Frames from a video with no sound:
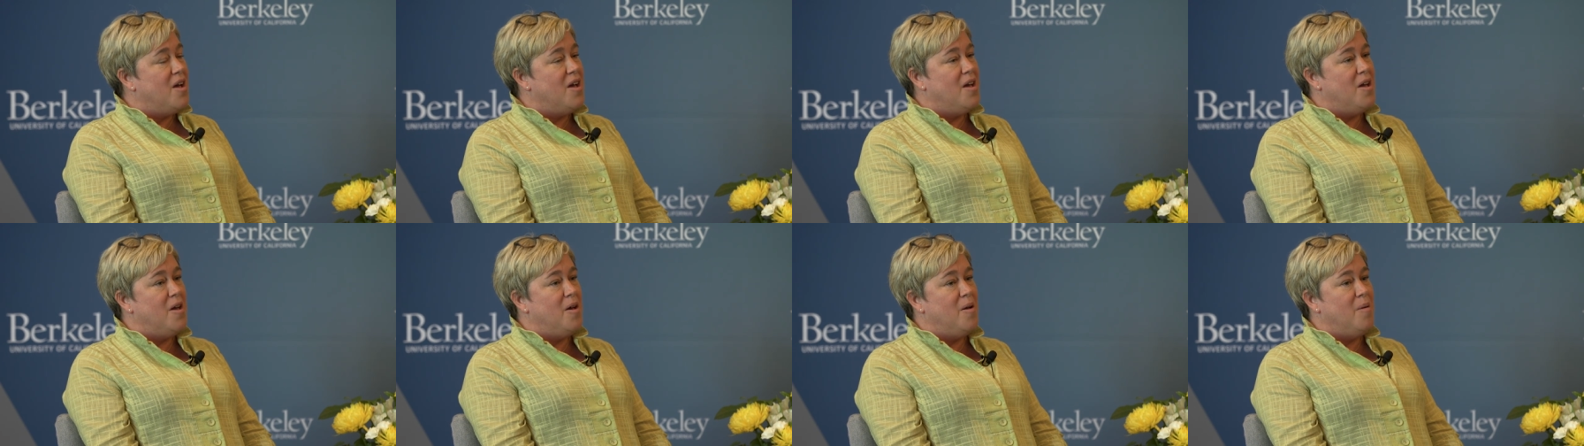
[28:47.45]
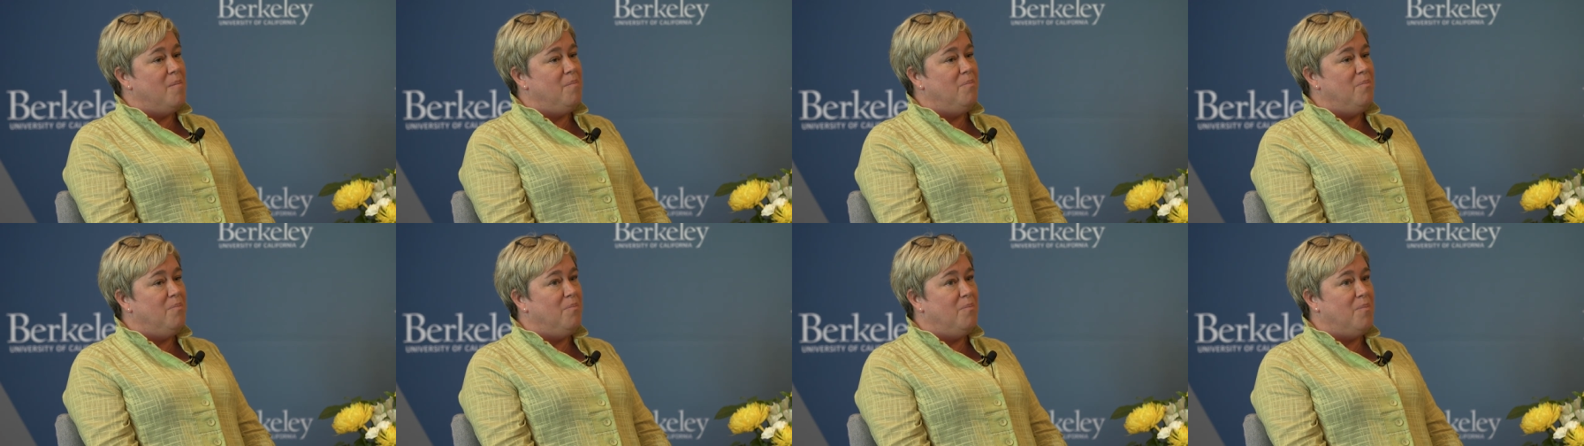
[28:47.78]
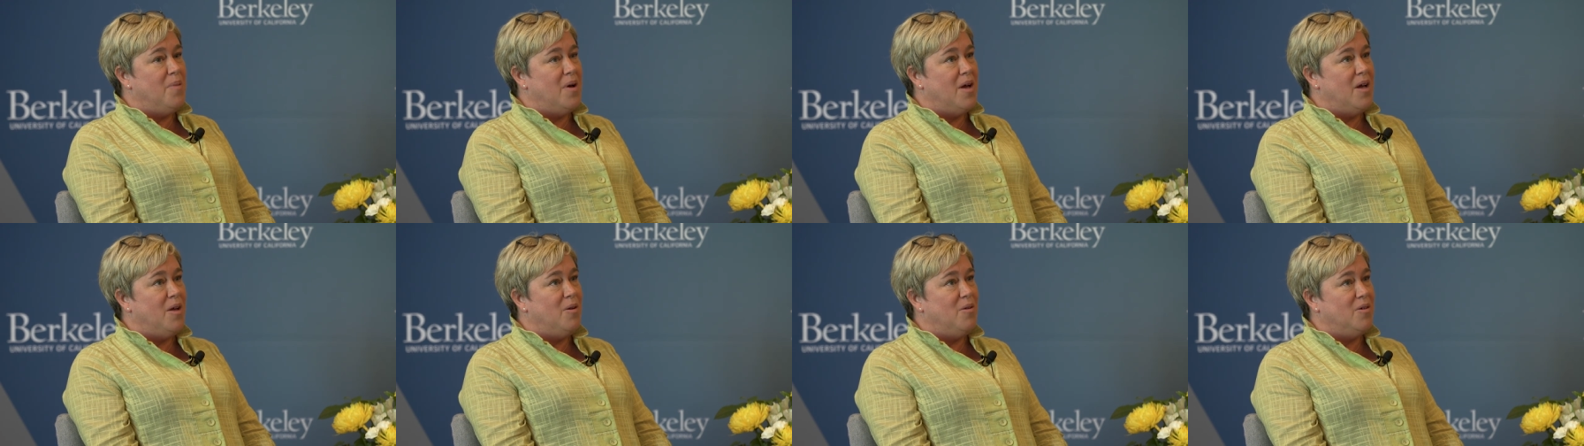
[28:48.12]
Um,
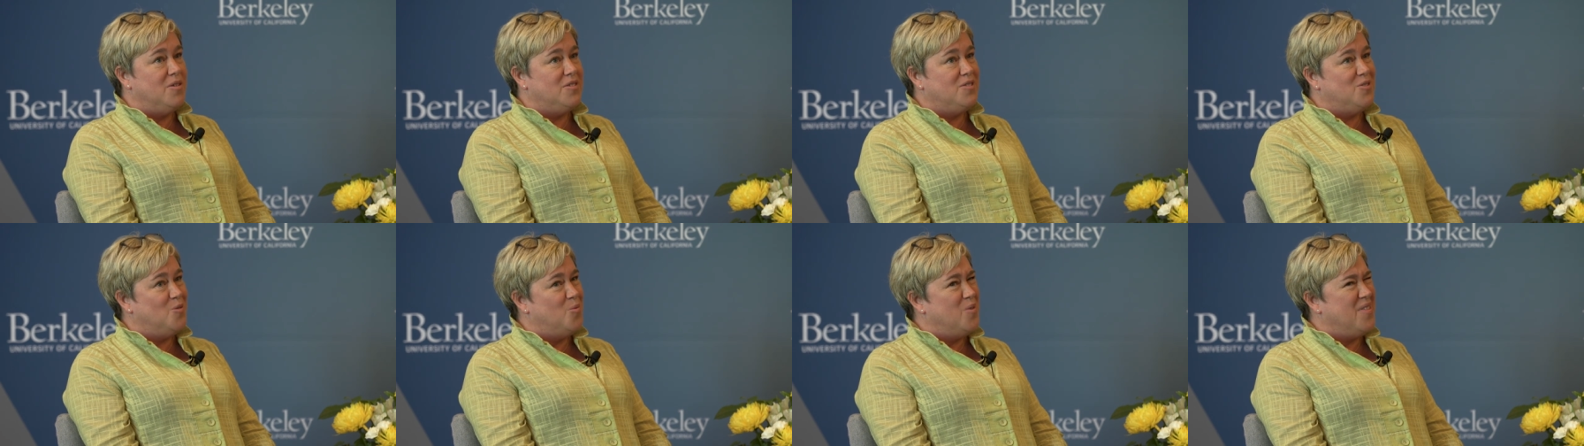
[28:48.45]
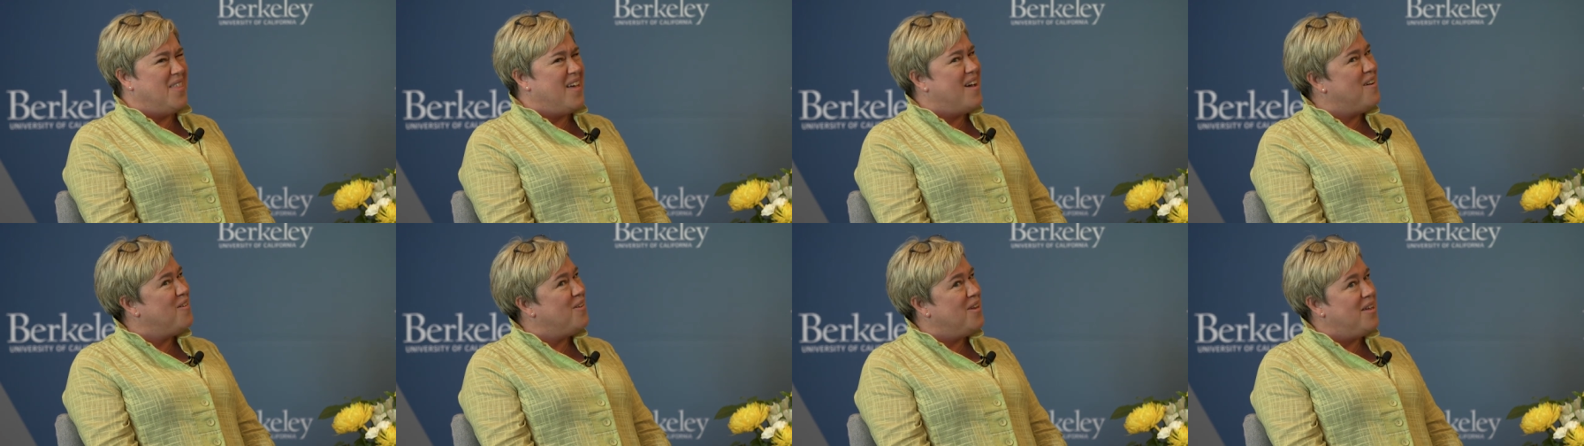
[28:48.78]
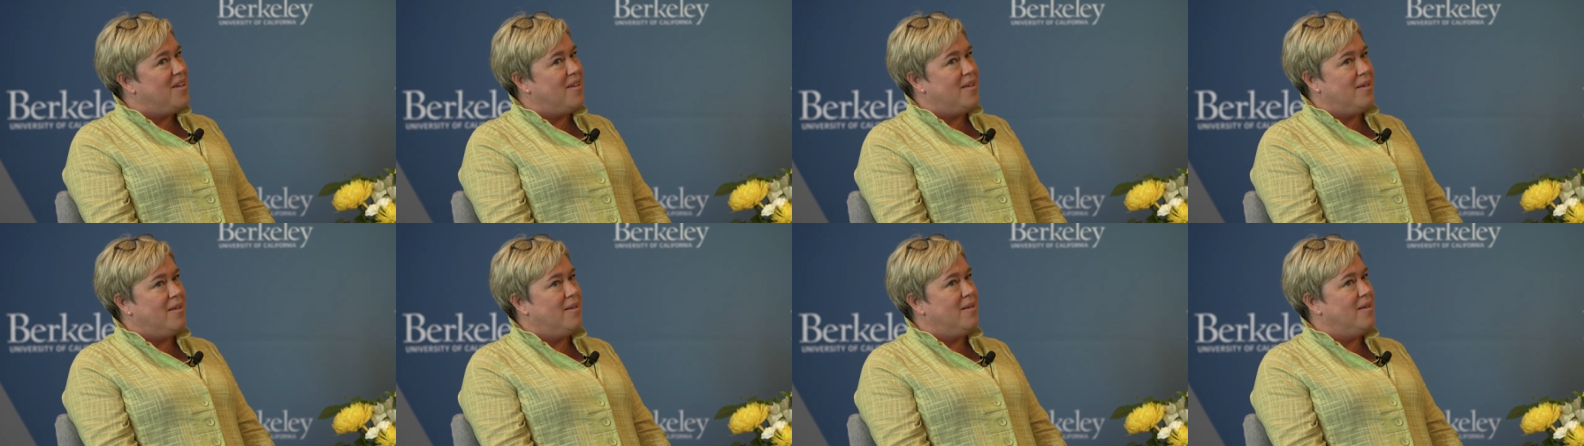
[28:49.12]
but so without
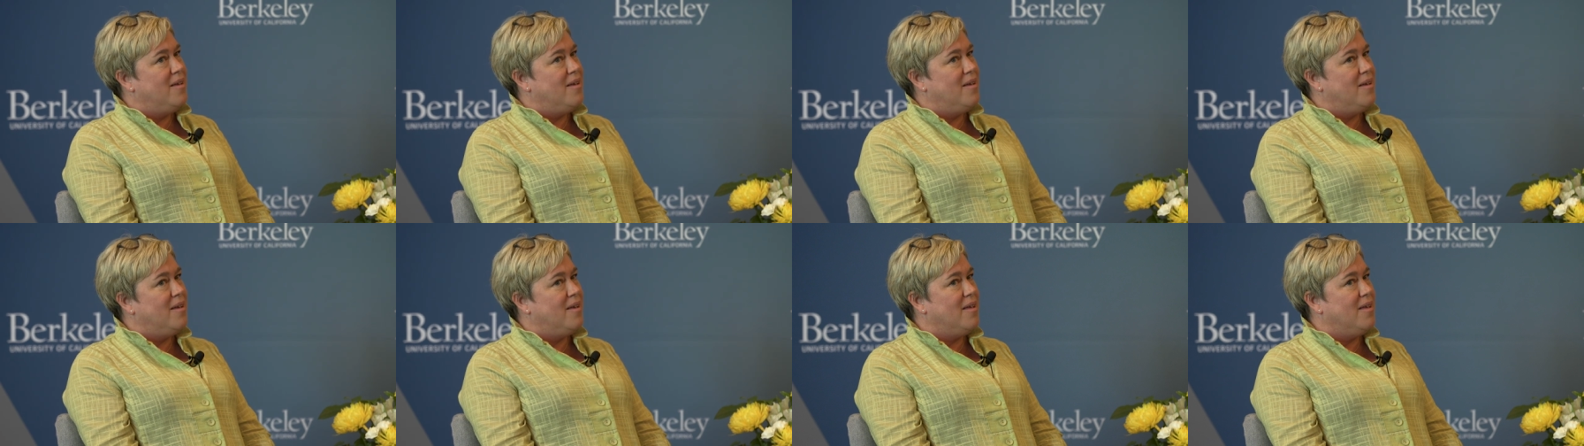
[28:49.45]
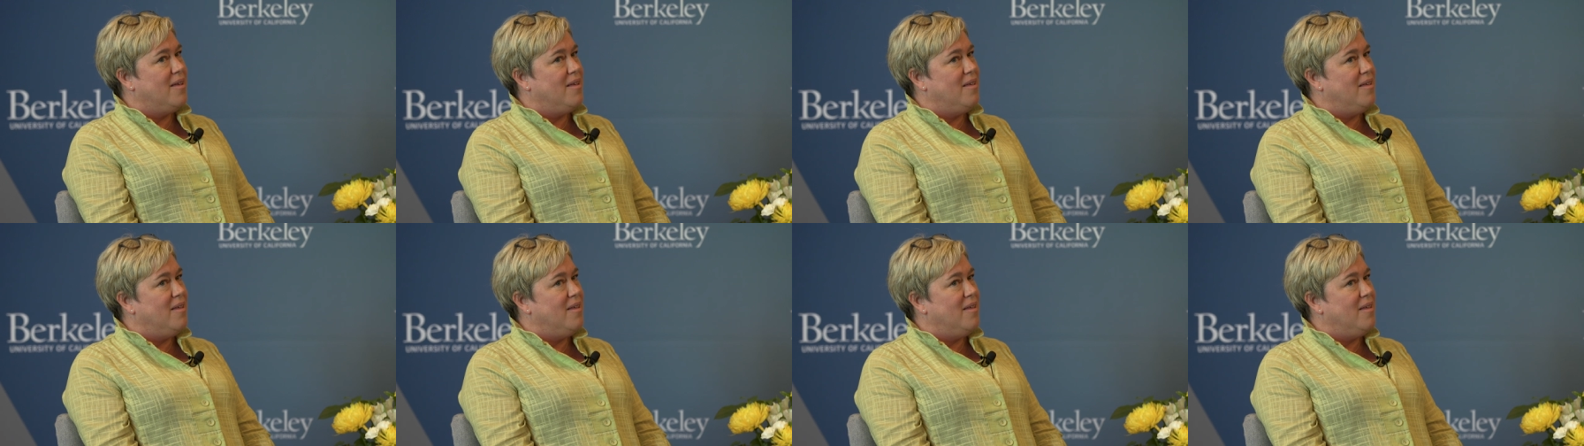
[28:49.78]
a, a,